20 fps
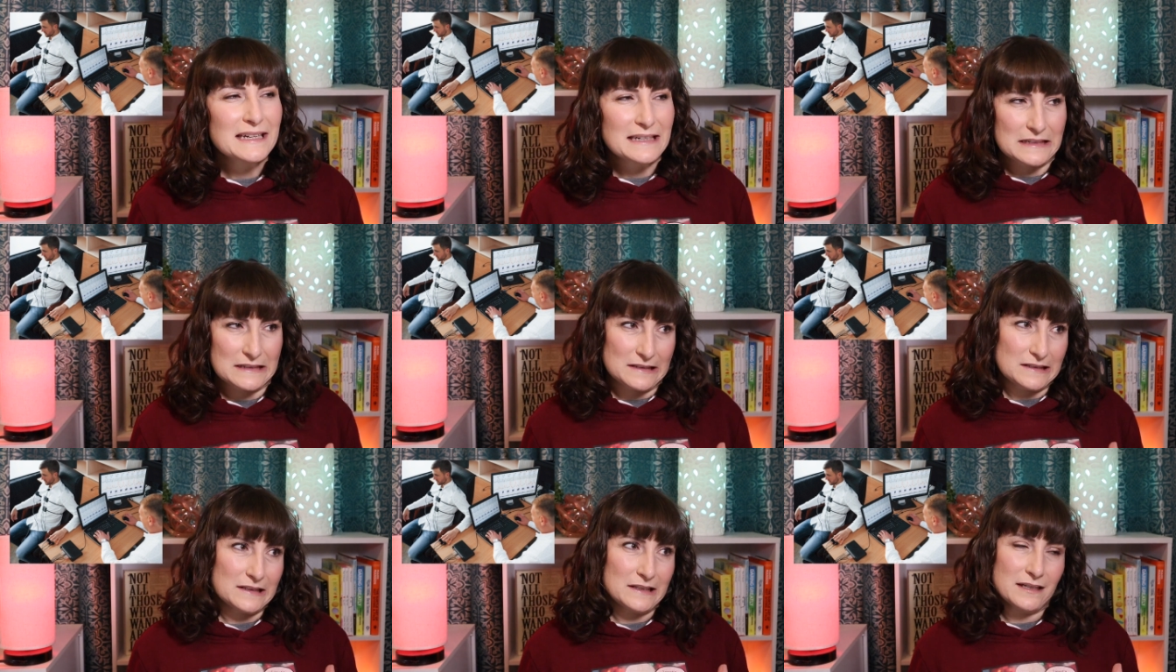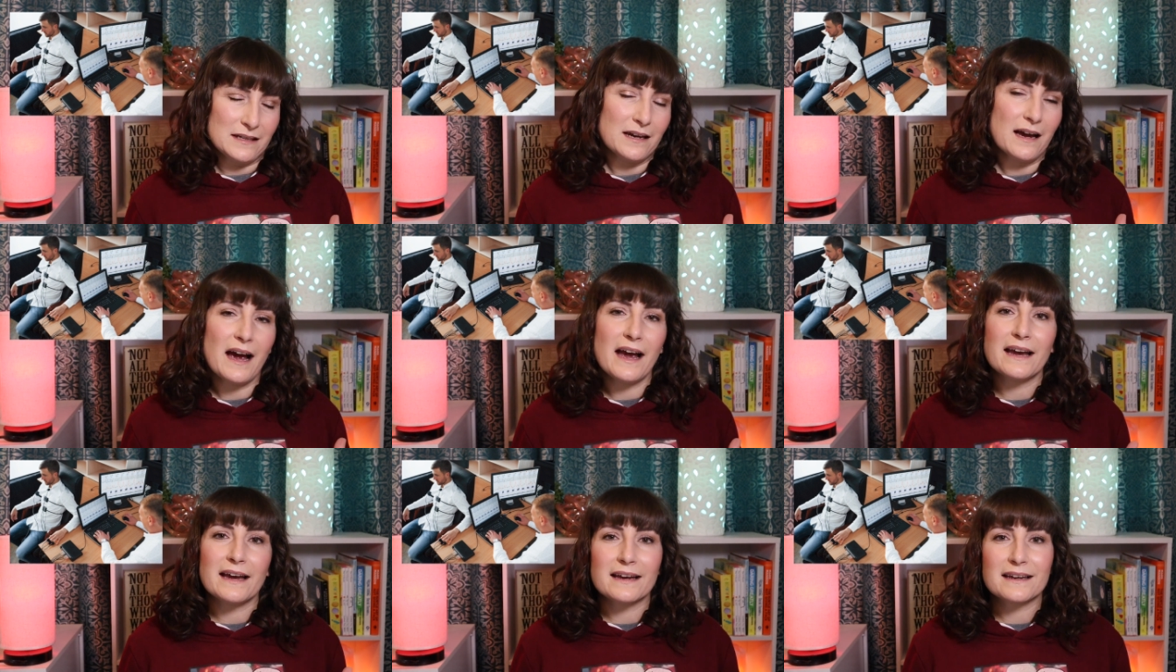
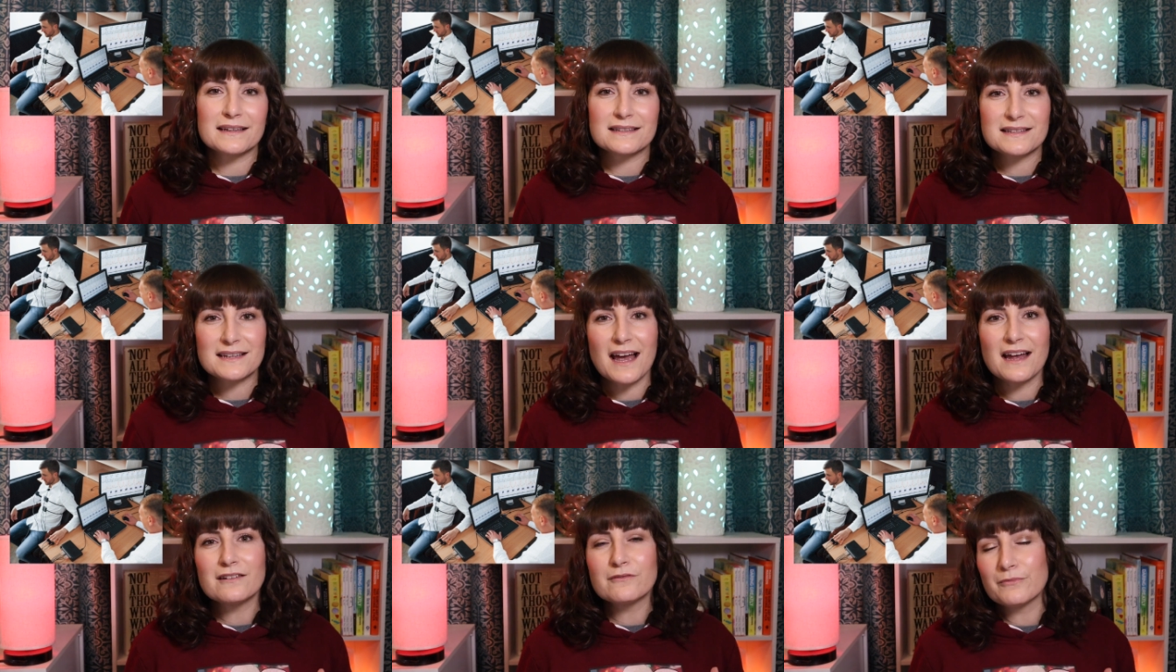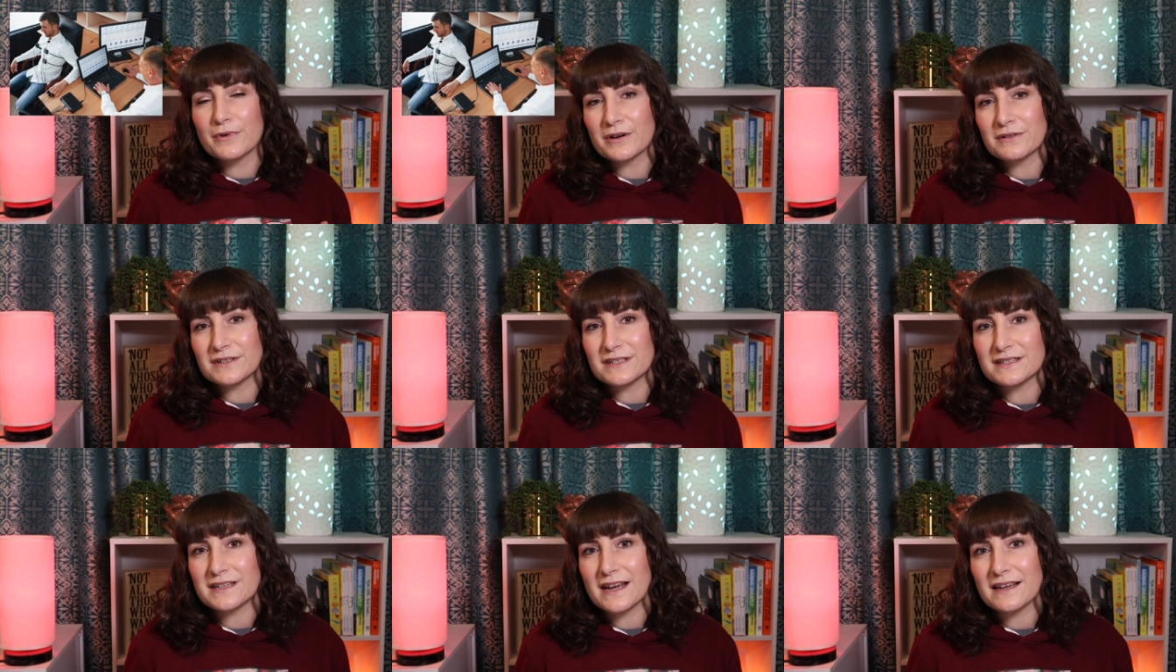It's kind of
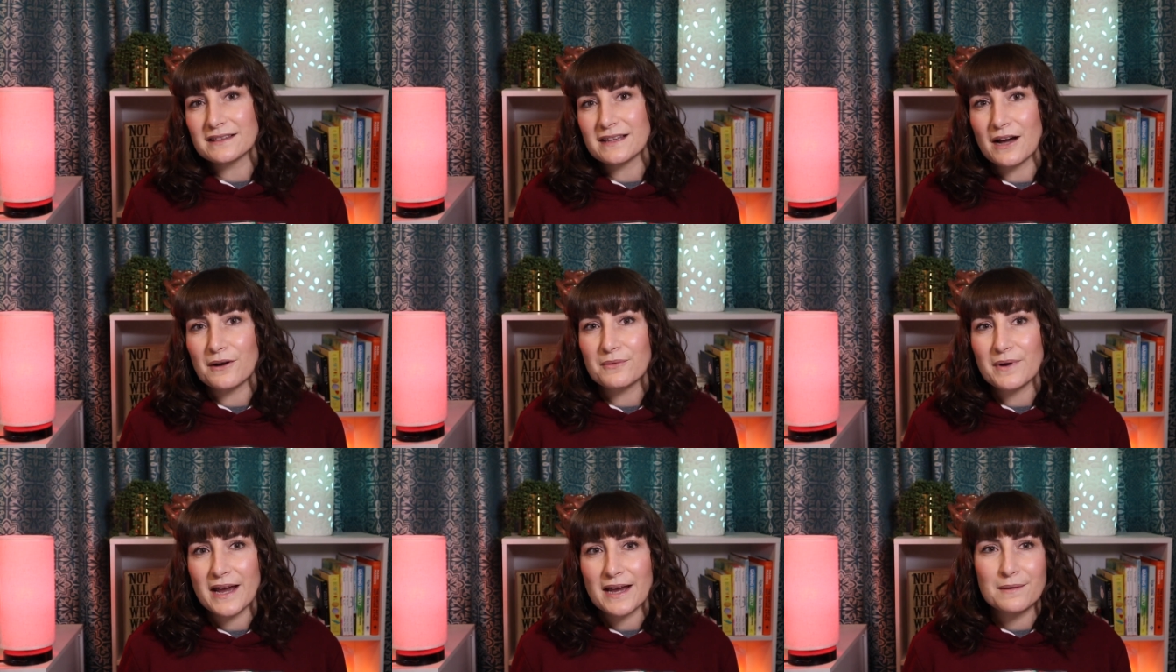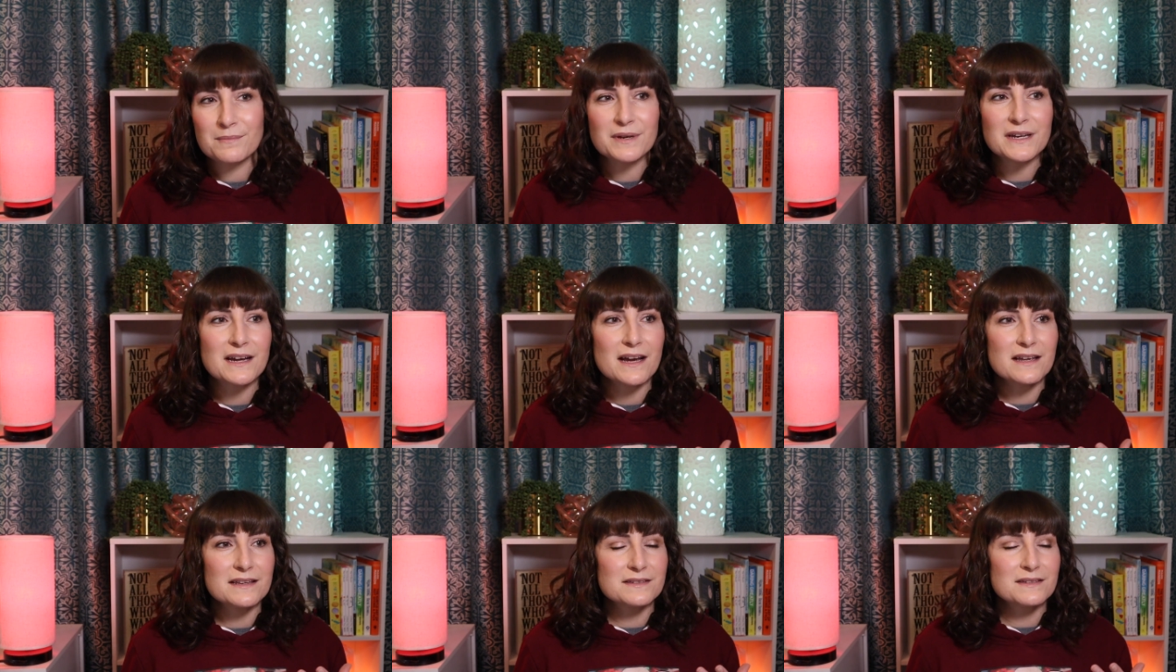weird to say it that way
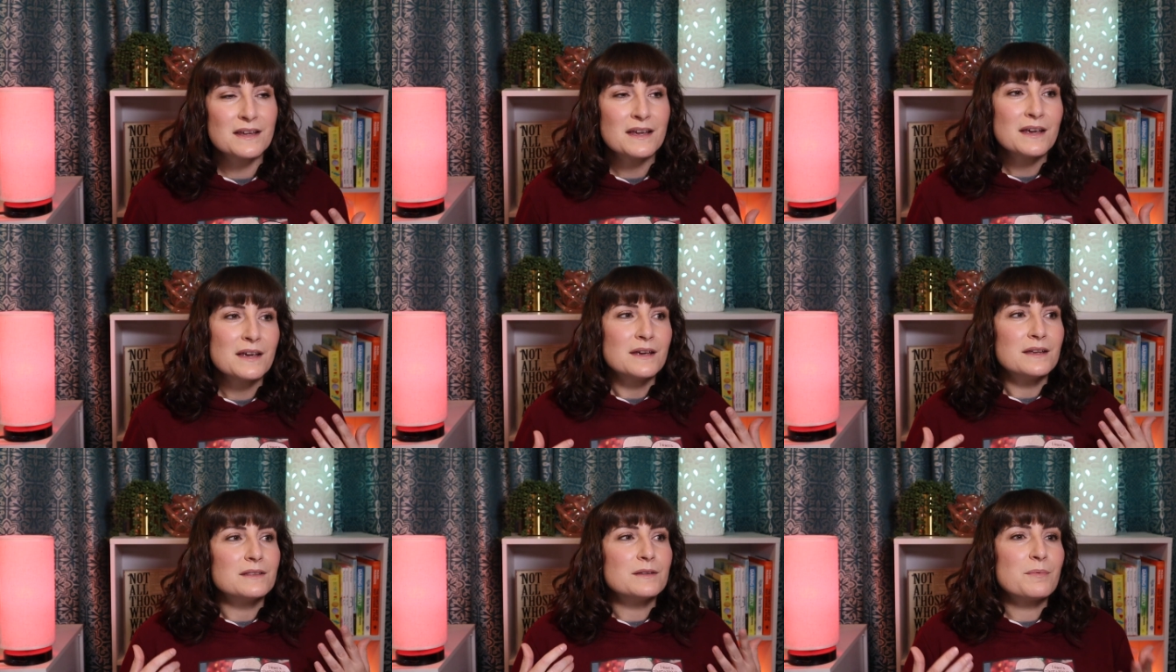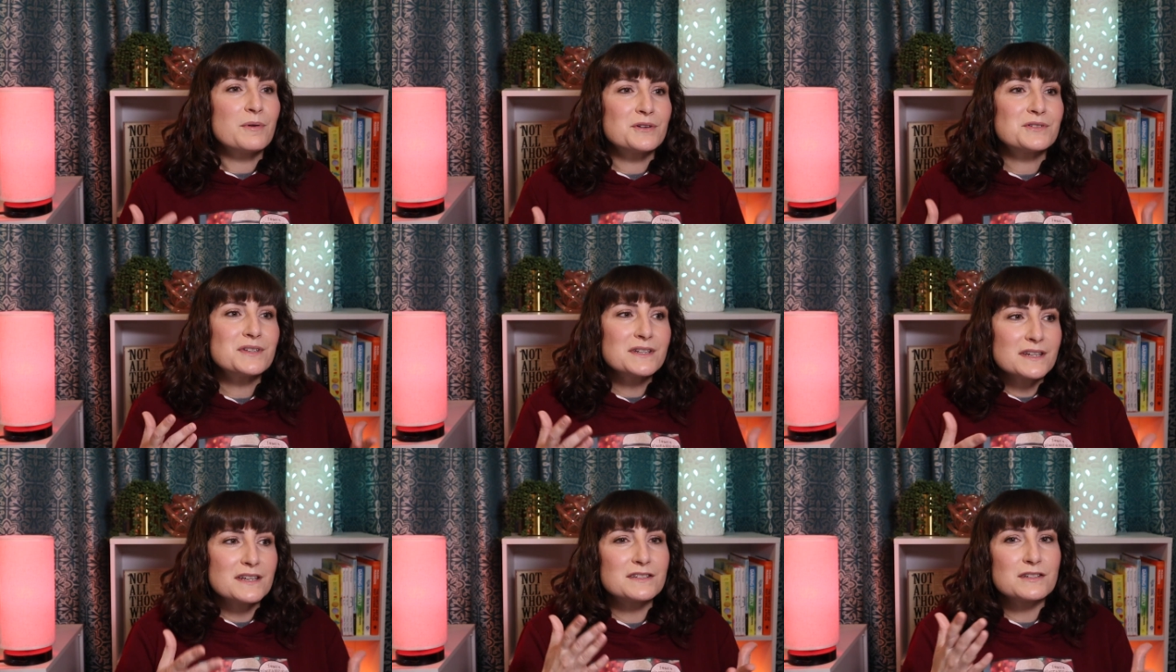because the
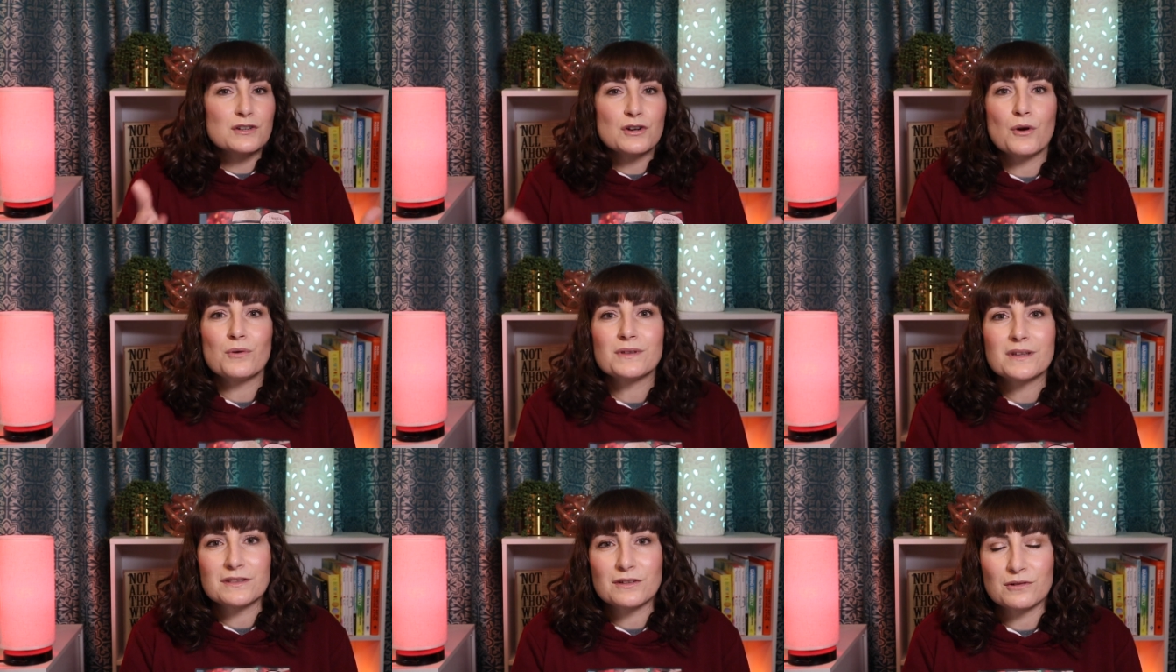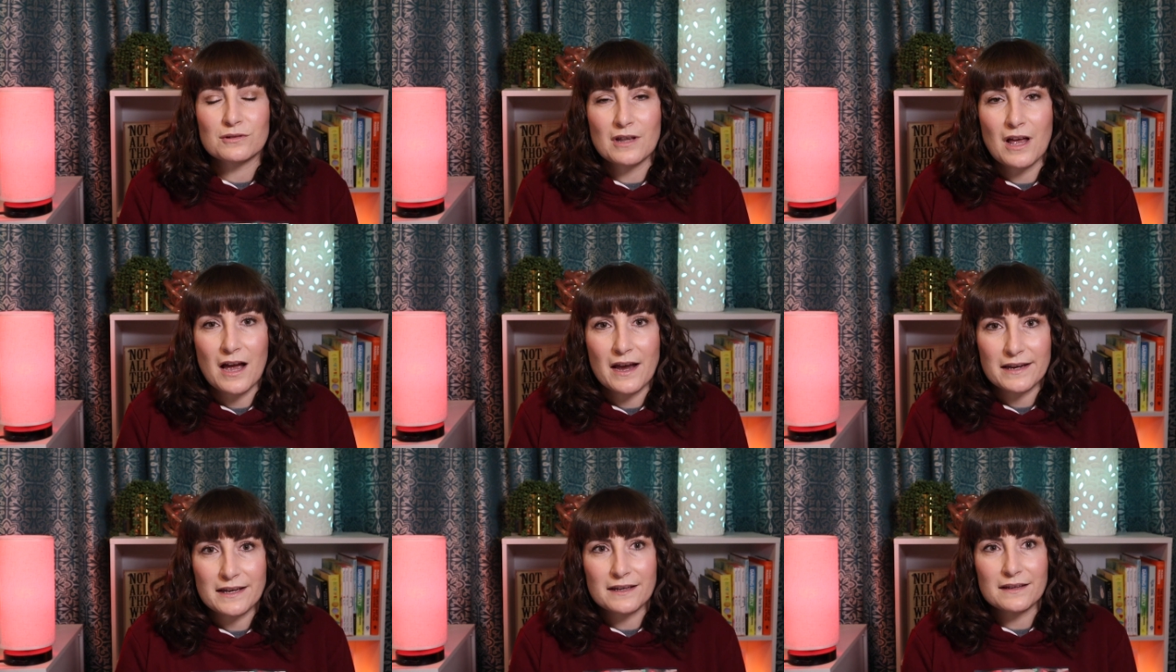person doesn't know that they're
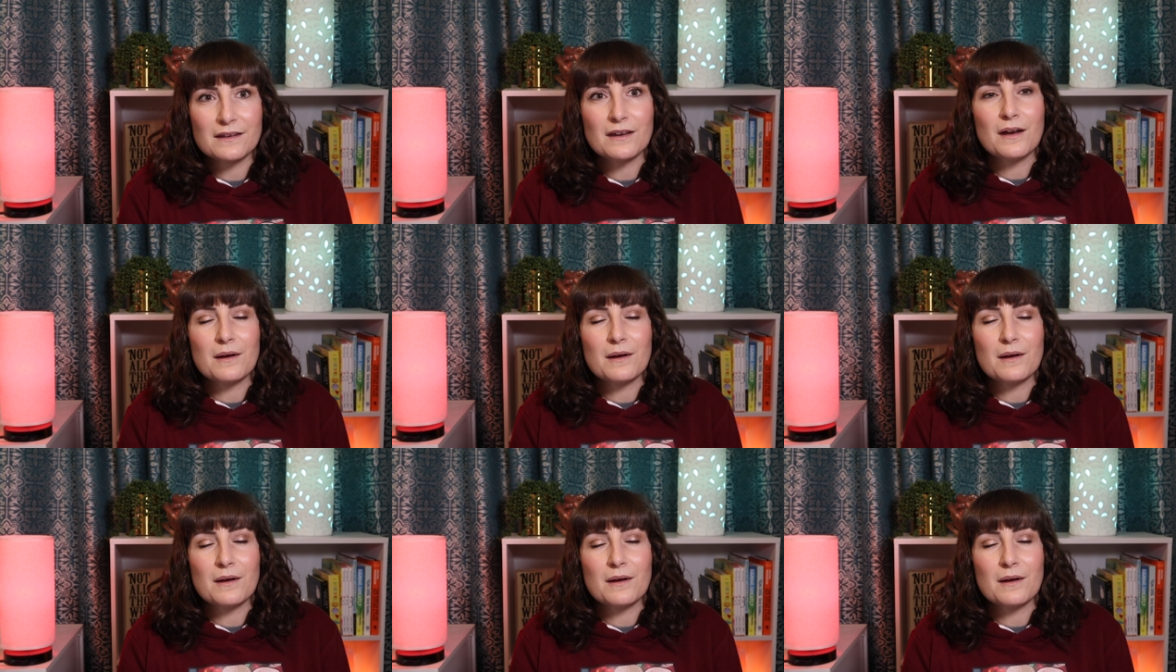lying.